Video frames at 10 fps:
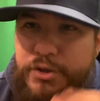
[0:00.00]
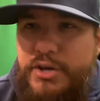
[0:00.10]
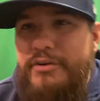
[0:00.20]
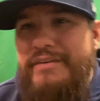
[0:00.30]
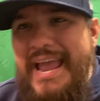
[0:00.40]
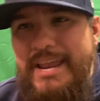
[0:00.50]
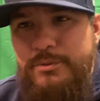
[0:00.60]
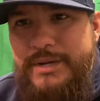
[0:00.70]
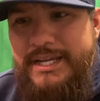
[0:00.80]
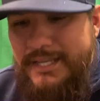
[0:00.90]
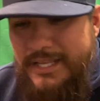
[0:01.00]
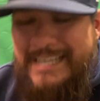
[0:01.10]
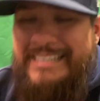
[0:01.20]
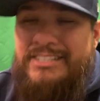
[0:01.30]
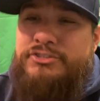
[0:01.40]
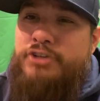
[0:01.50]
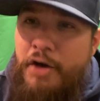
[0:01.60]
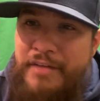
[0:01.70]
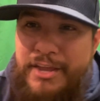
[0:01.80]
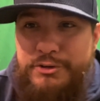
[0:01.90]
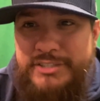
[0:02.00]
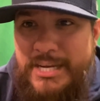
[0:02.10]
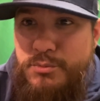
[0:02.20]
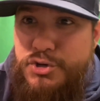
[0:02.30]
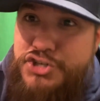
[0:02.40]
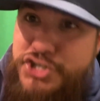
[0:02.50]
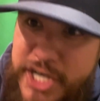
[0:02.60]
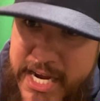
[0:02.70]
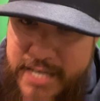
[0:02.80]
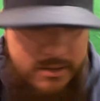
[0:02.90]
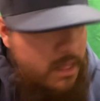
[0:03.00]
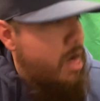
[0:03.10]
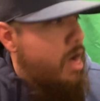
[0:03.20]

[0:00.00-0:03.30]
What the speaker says: year of hate week, saw that your team was shit,